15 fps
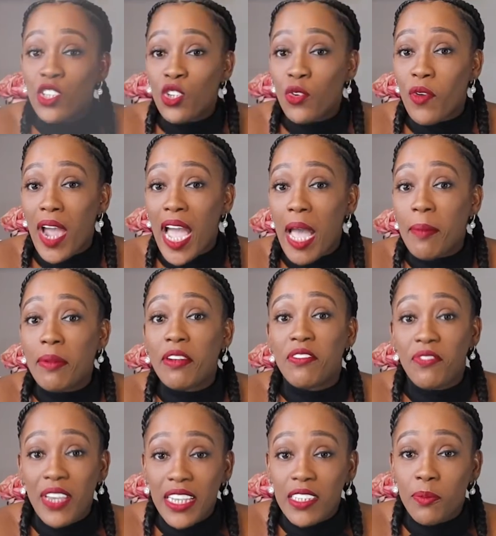I
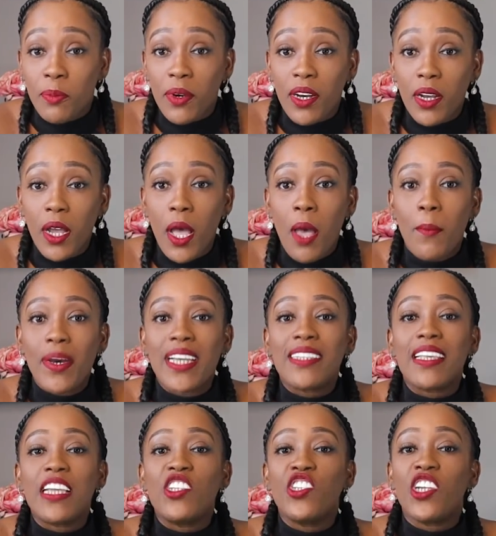continue to look for ways
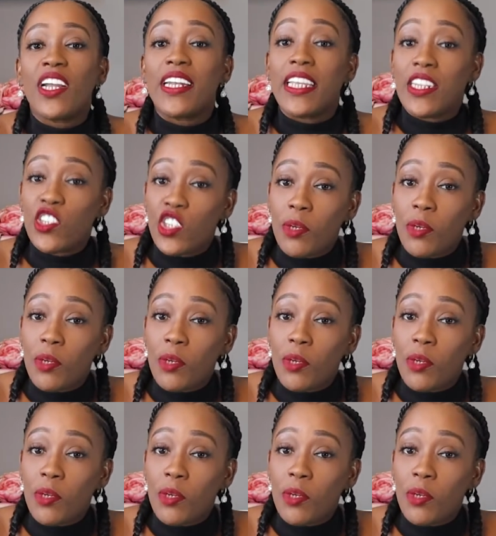to be more